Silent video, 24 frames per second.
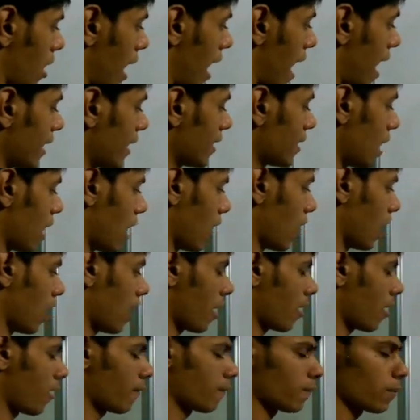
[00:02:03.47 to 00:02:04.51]
And
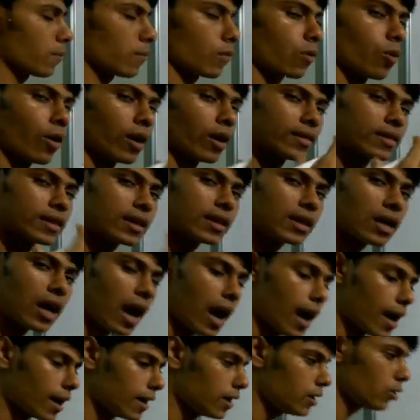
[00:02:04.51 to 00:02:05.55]
one
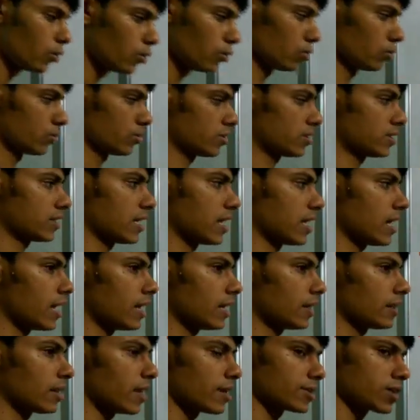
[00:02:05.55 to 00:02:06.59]
thing I would
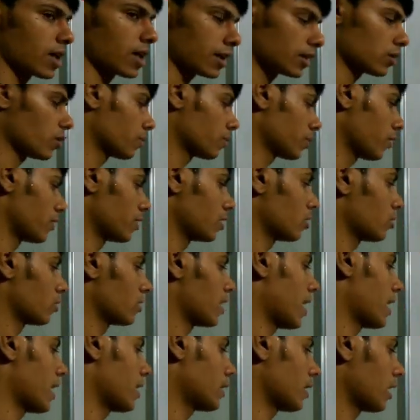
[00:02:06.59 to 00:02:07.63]
say in the starting of the
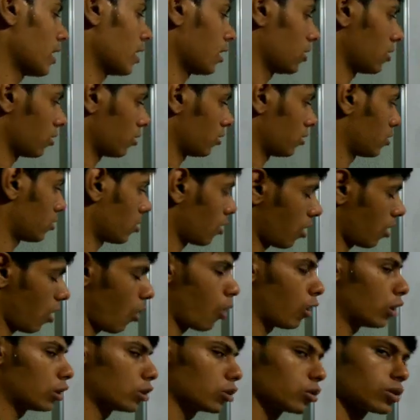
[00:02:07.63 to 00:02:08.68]
video, that
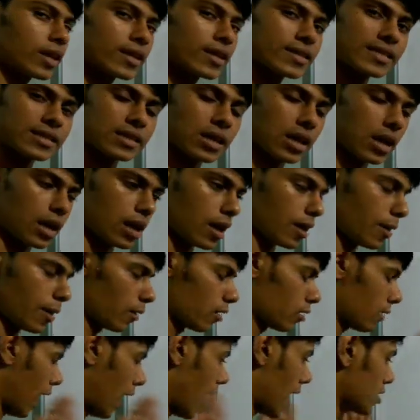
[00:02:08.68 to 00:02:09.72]
although this
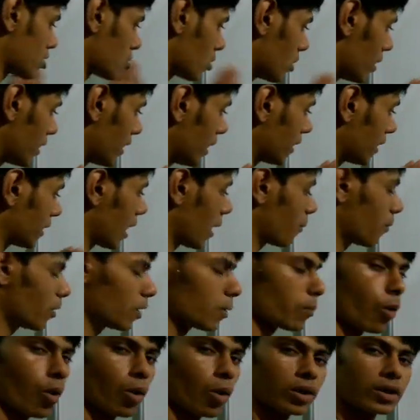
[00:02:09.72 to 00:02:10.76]
isolated
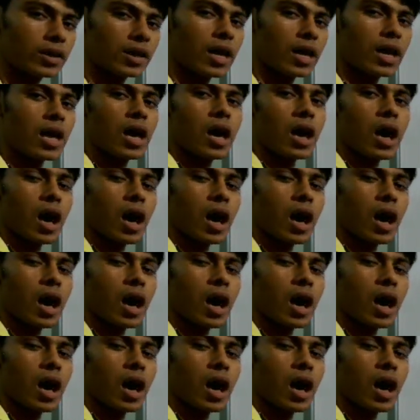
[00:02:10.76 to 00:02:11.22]
double bond